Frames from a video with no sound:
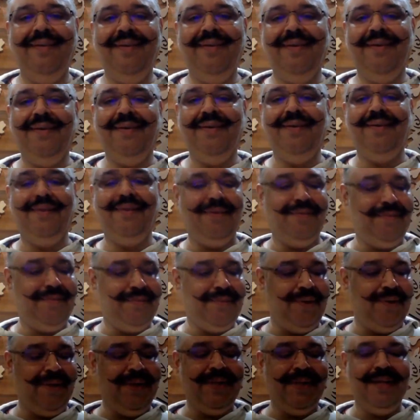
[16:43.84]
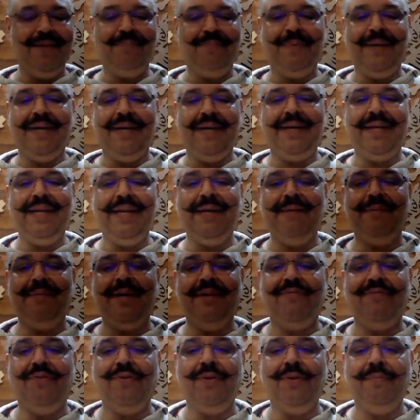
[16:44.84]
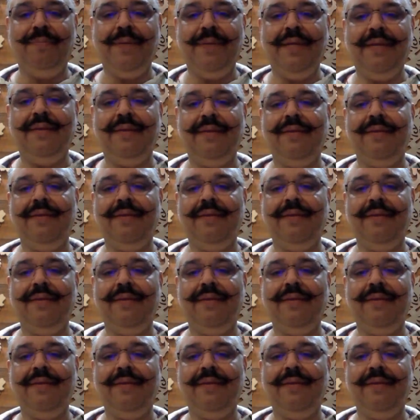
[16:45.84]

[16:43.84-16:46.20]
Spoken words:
All this Paytm and phone pays.